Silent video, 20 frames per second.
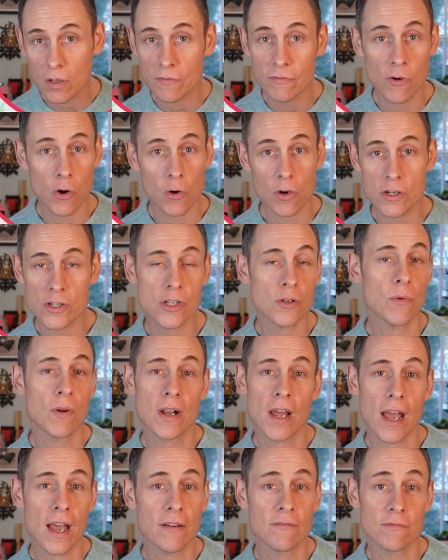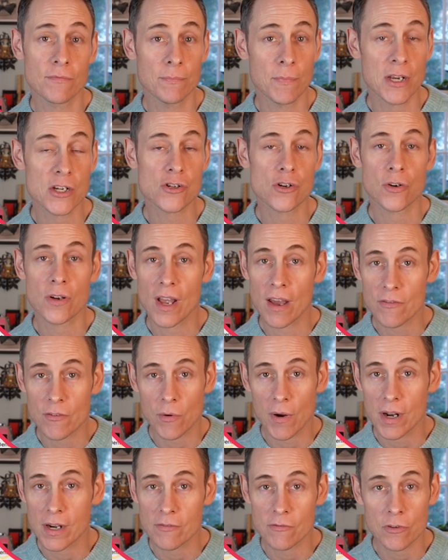of course, you want to make sure you have the
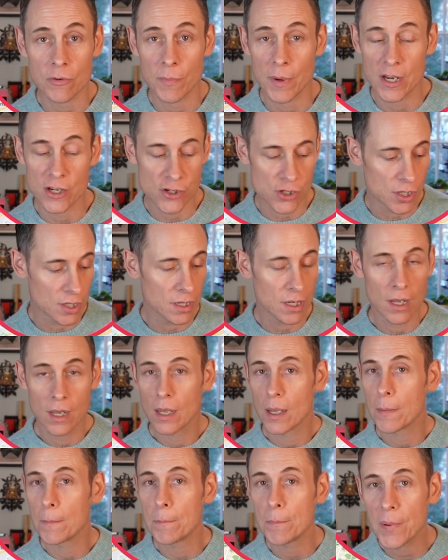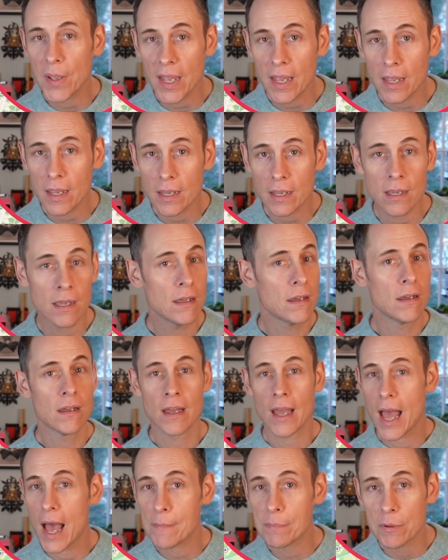right information. Bing,
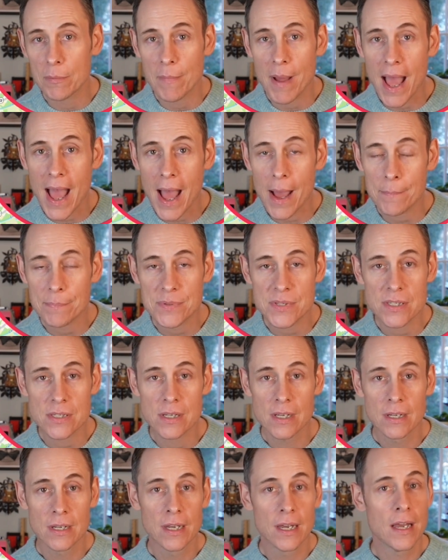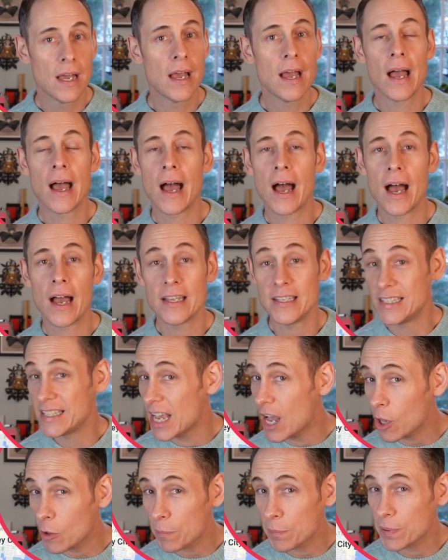Apple Maps,
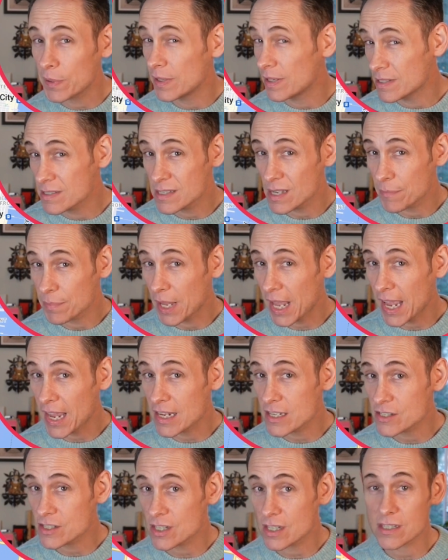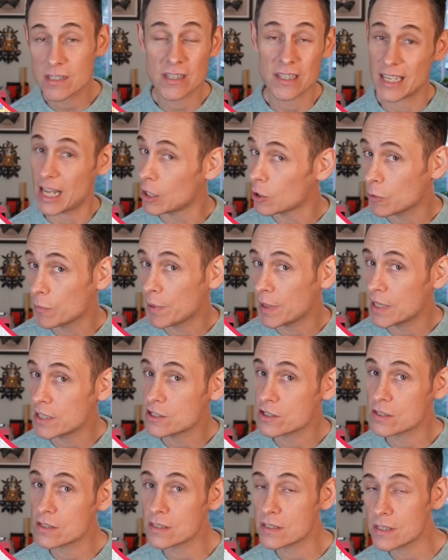Yelp in some cases, Yellow
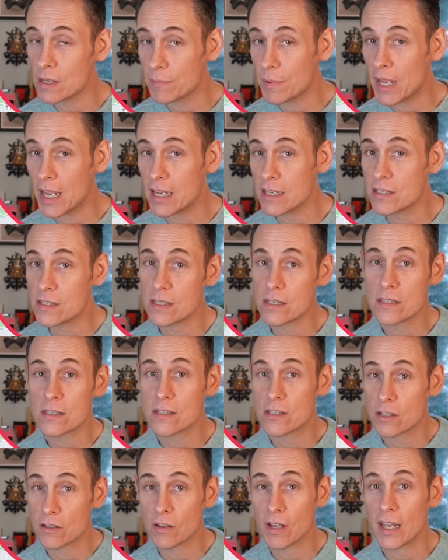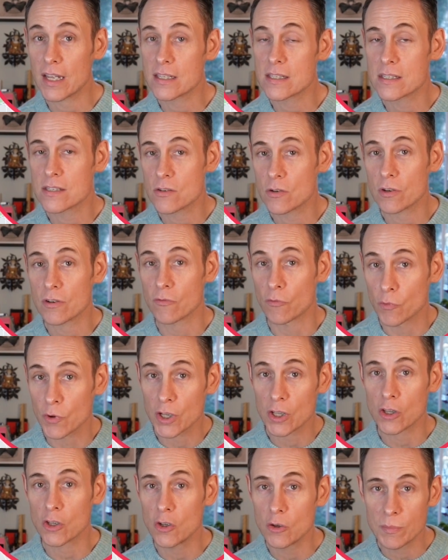Pages in some cases, still gets sort of
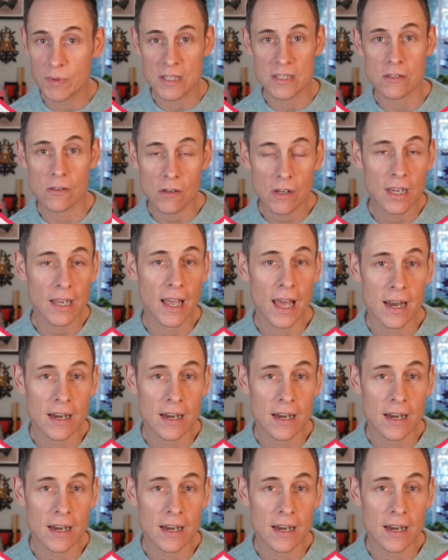real humans looking at